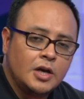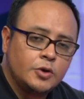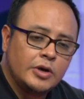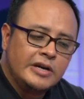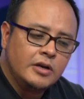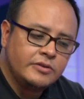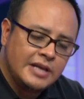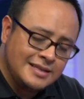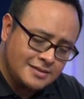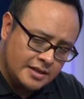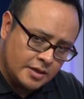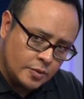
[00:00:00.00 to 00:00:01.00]
You are not
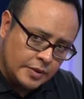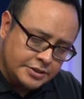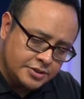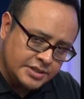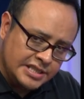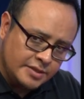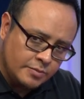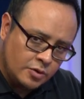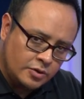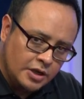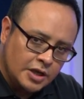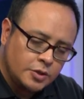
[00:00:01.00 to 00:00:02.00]
asking a question
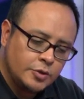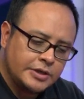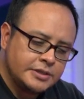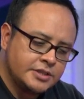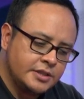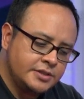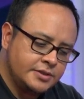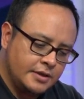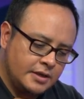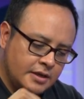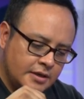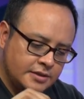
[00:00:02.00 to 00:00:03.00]
anymore. You are just
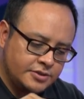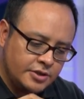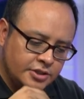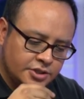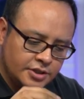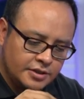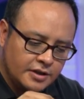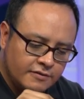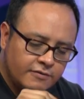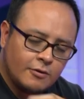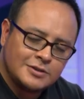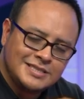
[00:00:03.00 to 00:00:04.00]
uh, searching for